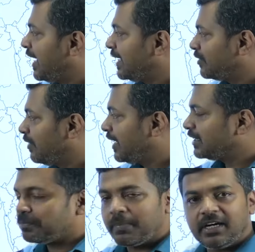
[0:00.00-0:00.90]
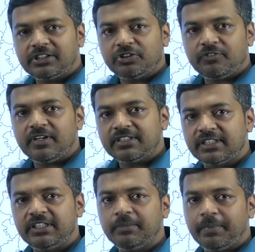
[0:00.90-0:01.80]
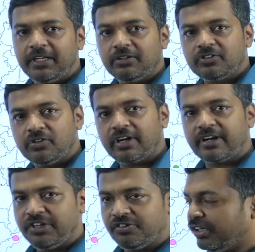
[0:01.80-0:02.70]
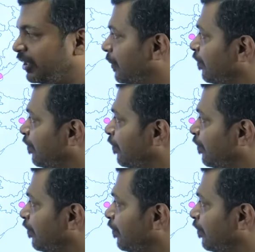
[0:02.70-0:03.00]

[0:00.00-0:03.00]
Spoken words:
as well as parts of southern peninsular region.